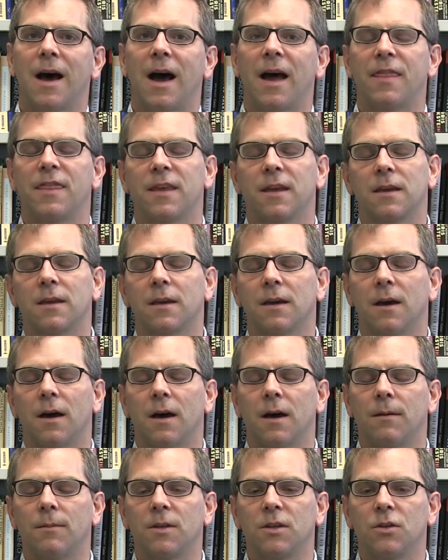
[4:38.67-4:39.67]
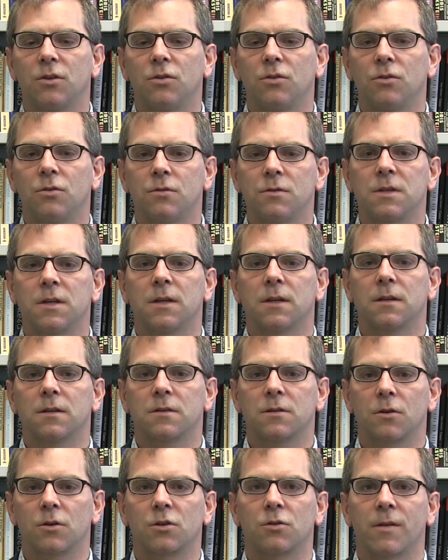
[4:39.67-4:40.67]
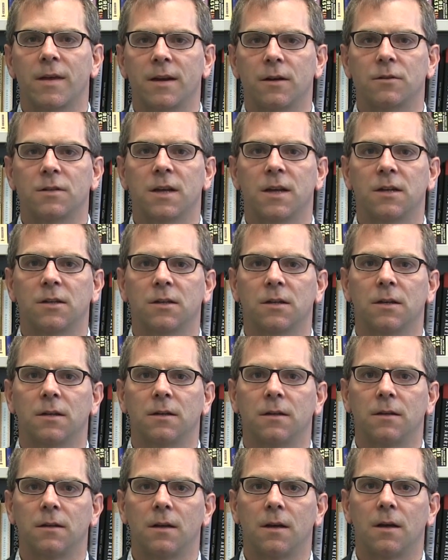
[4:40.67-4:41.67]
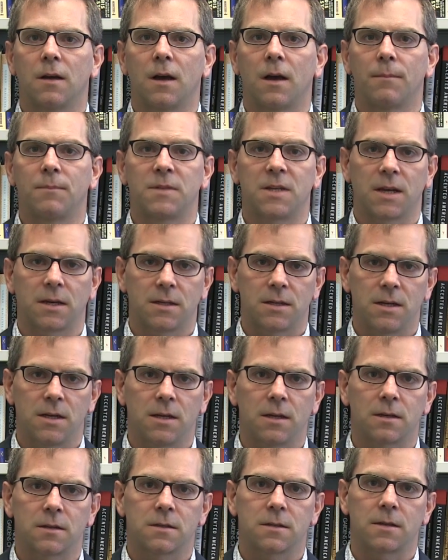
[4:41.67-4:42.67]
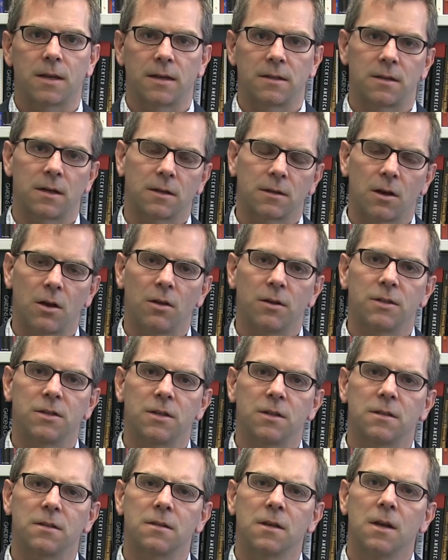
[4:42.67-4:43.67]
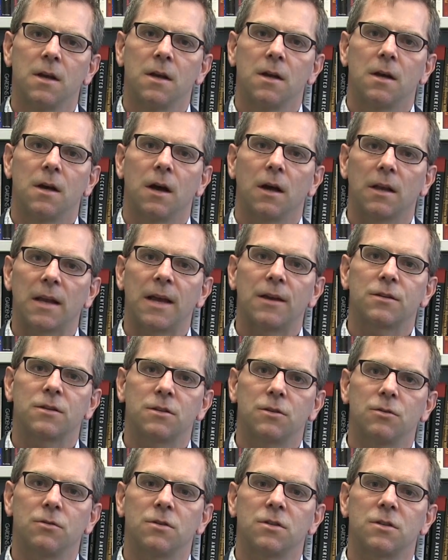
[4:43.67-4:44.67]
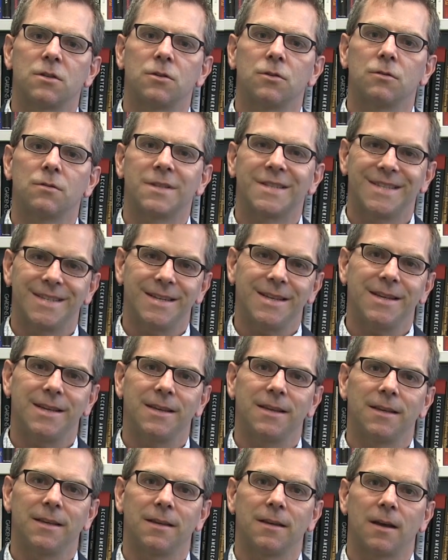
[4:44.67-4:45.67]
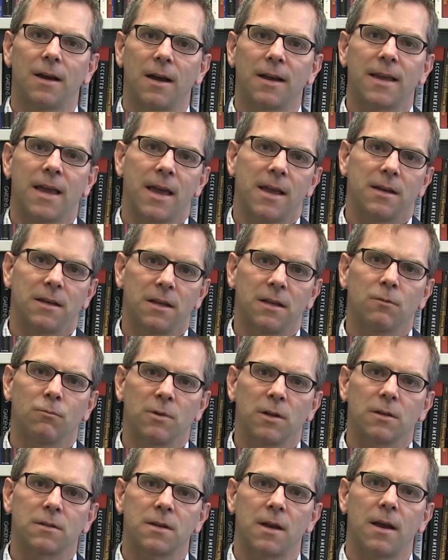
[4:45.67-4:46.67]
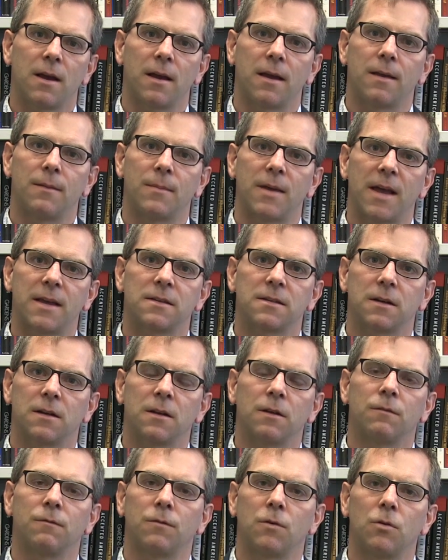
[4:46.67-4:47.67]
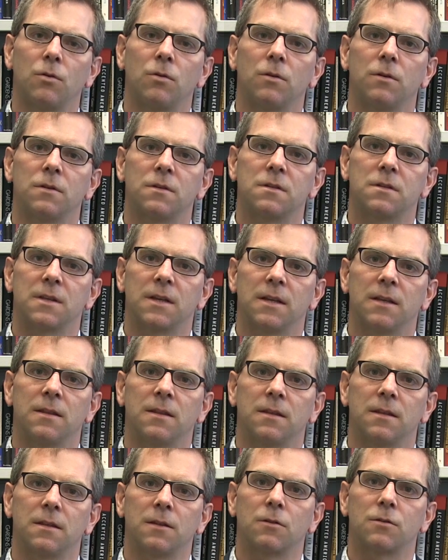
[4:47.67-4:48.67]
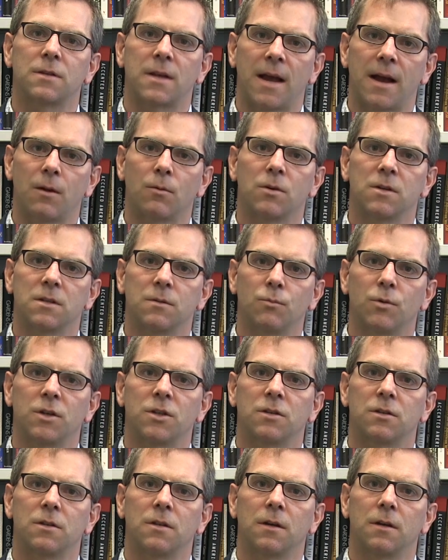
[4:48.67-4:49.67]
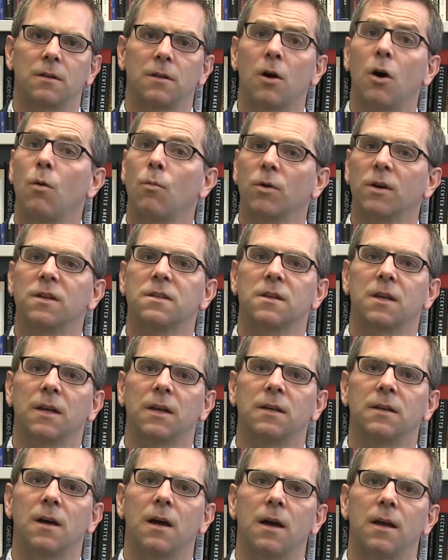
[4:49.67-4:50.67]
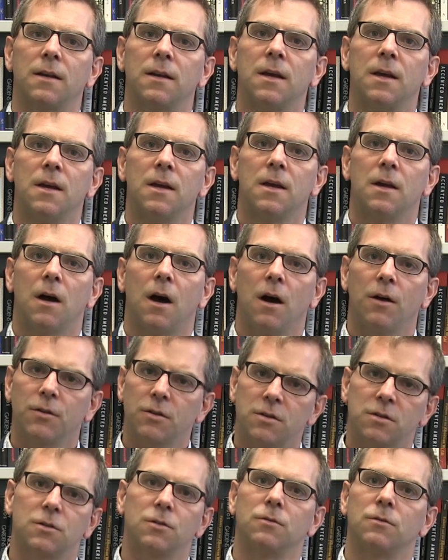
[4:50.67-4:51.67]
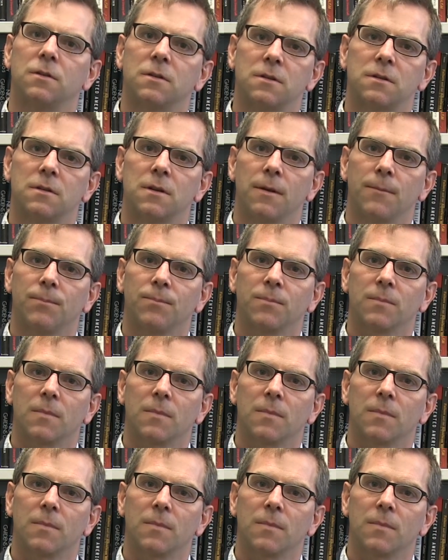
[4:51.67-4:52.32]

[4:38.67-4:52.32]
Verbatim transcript: I think uh, using social annotation um, techniques and technologies allows students to see, again, in real time as it unfolds in those hours in which the, the homework is getting done, other students